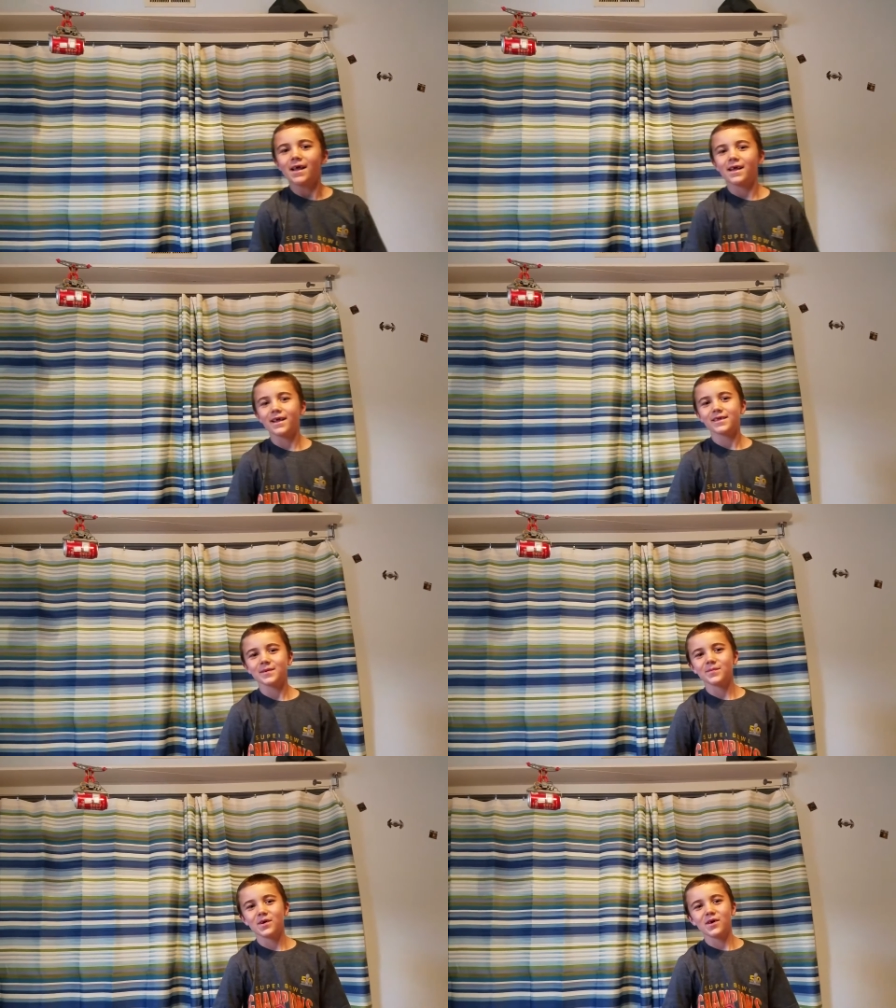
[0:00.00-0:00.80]
It's a
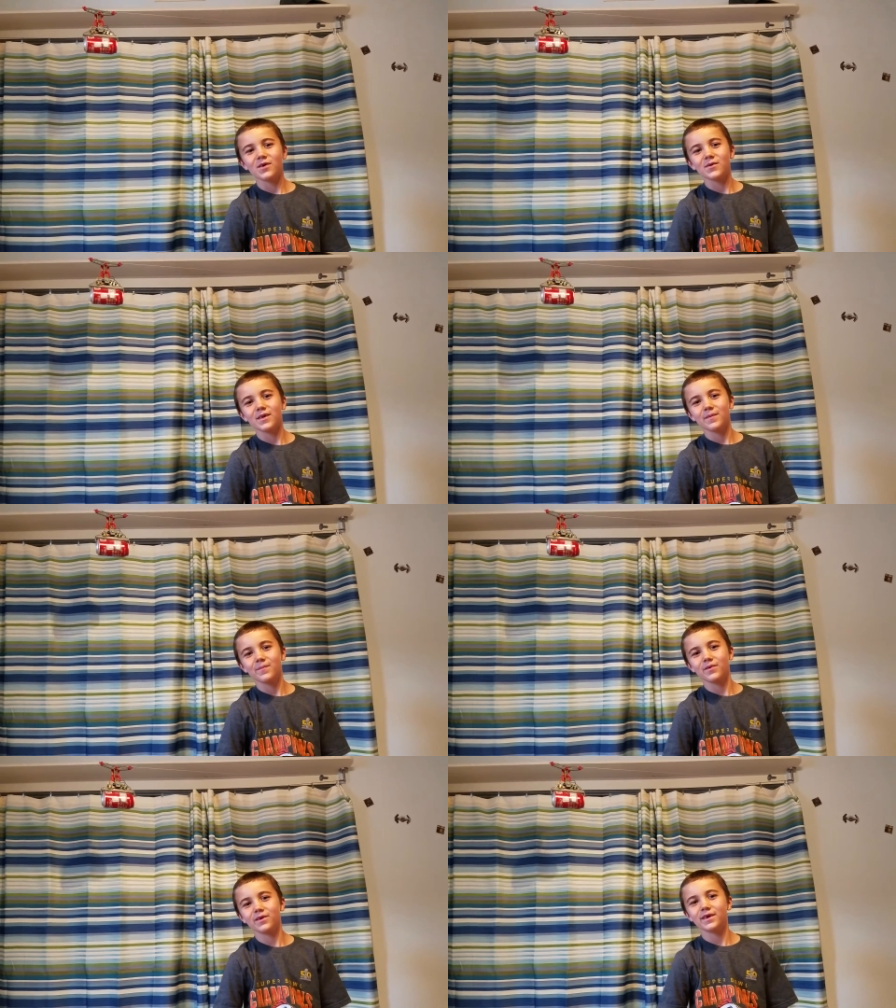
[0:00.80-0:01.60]
motor
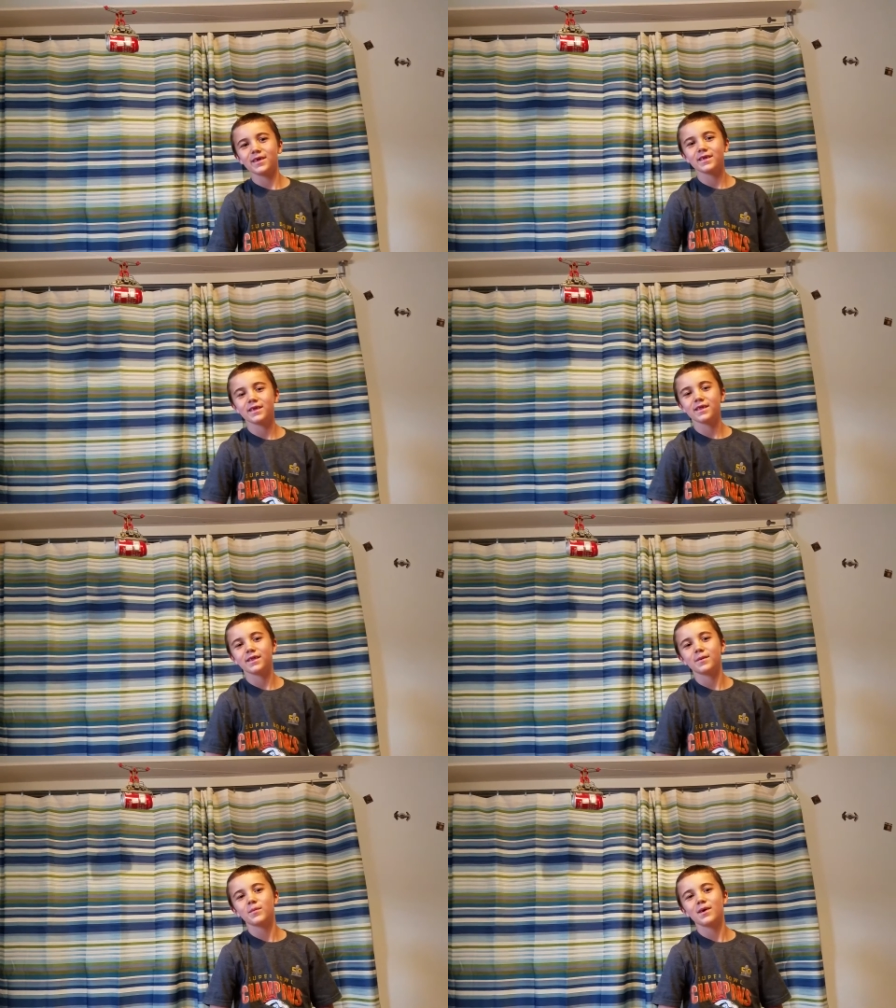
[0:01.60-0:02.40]
with pulleys, and
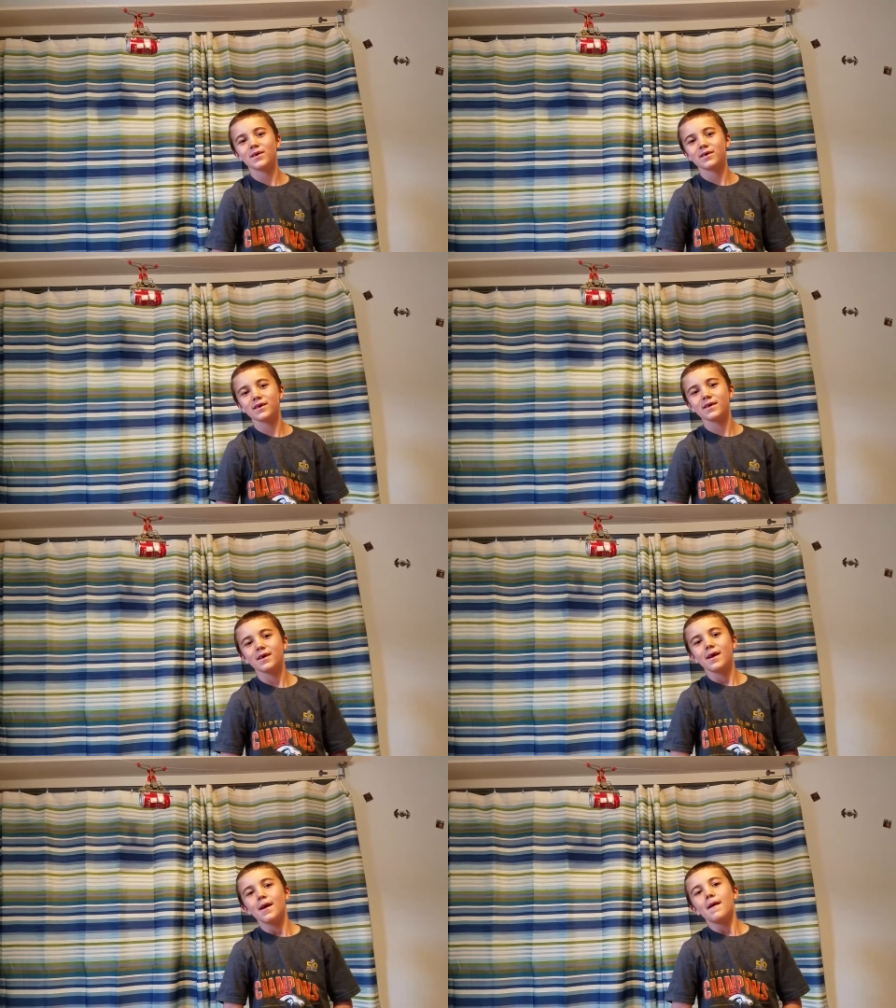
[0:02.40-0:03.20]
the motor
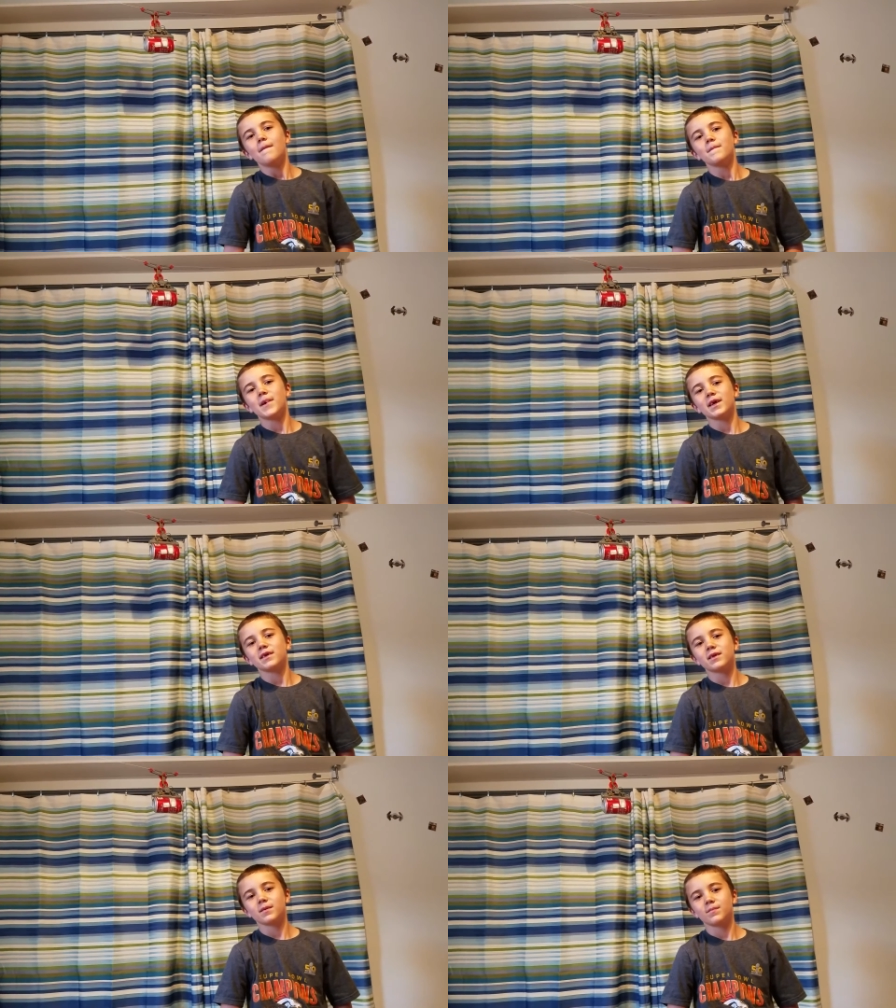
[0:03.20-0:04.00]
makes
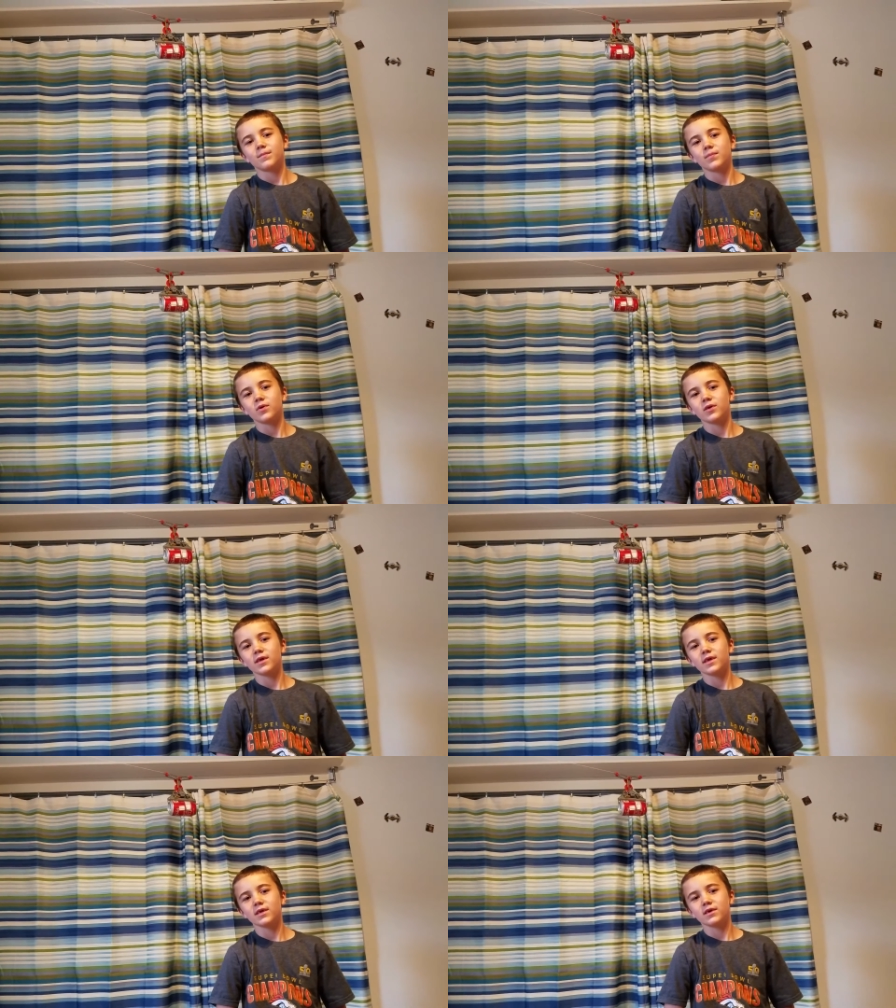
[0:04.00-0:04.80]
the
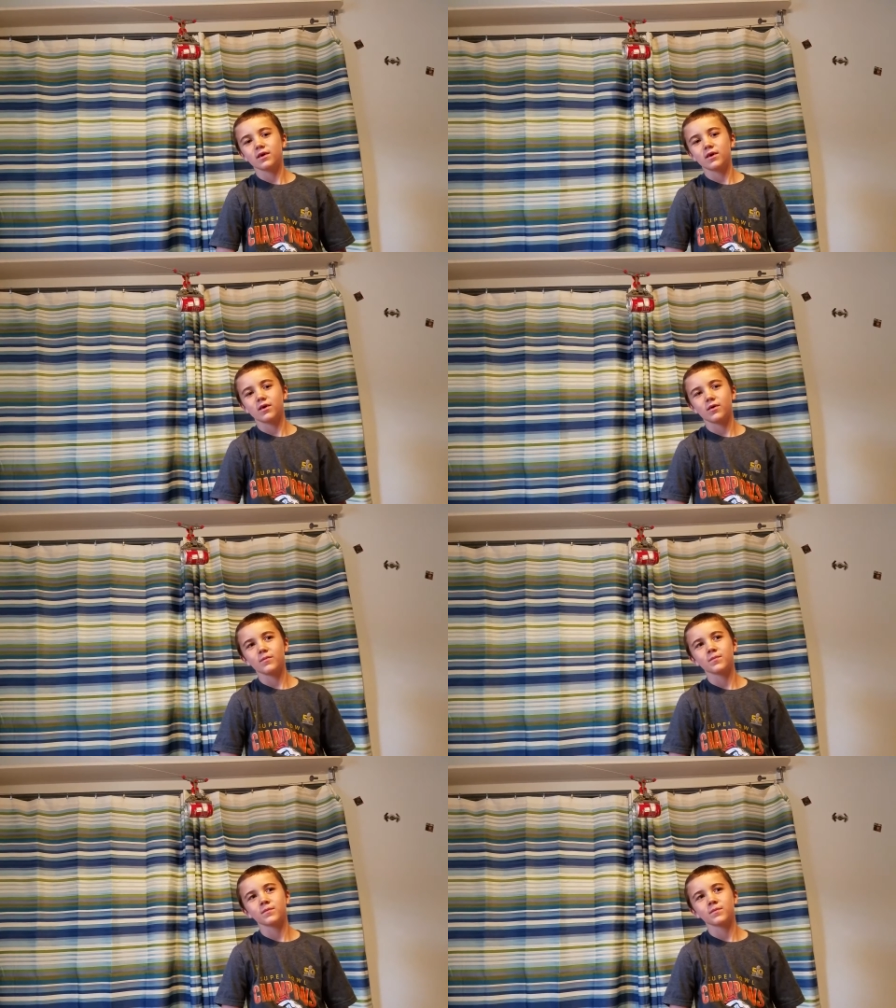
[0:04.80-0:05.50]
pulleys go